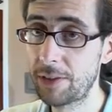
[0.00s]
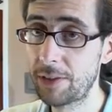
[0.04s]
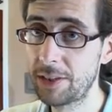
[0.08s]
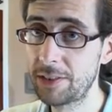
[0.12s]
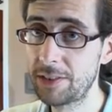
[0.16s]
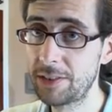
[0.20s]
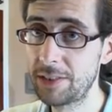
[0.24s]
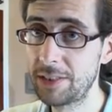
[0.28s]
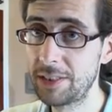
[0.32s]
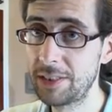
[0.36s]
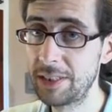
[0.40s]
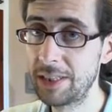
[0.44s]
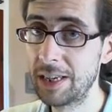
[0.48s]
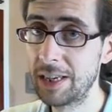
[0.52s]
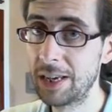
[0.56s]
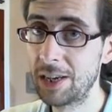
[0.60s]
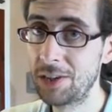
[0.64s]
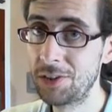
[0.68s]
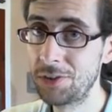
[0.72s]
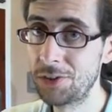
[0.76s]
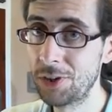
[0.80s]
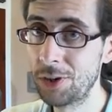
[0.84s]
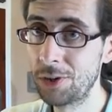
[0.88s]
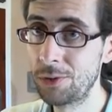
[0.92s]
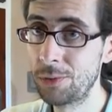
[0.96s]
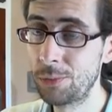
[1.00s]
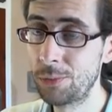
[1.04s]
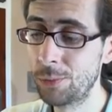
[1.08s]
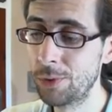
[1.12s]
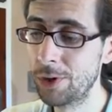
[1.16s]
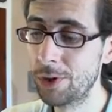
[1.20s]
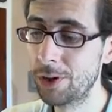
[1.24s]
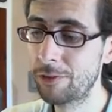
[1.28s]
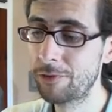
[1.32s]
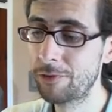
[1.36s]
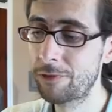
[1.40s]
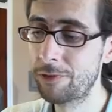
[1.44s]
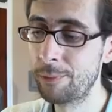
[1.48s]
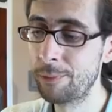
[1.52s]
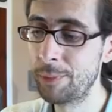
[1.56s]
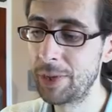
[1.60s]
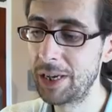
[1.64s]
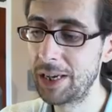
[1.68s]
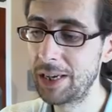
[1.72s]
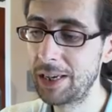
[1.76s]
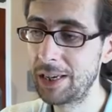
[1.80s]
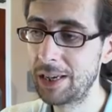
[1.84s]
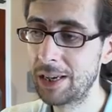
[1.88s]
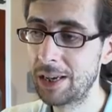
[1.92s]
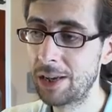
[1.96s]
Vice City don't work for
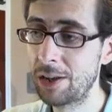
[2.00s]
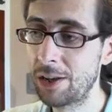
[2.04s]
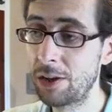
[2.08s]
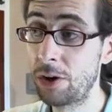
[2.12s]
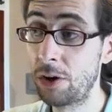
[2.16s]
me